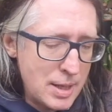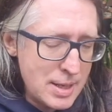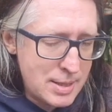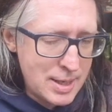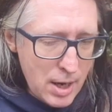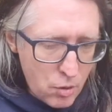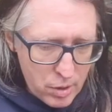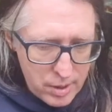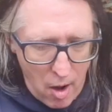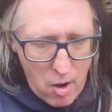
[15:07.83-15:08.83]

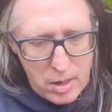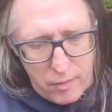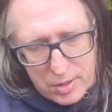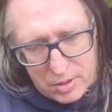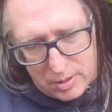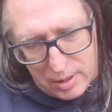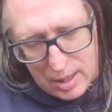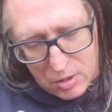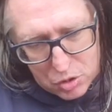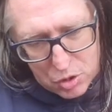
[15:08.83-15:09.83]
sacred narrative is
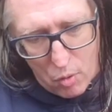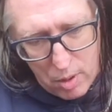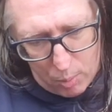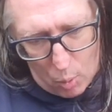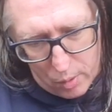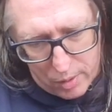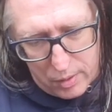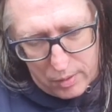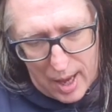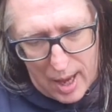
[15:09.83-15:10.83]
so important
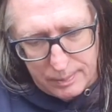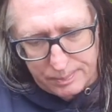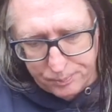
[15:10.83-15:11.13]
that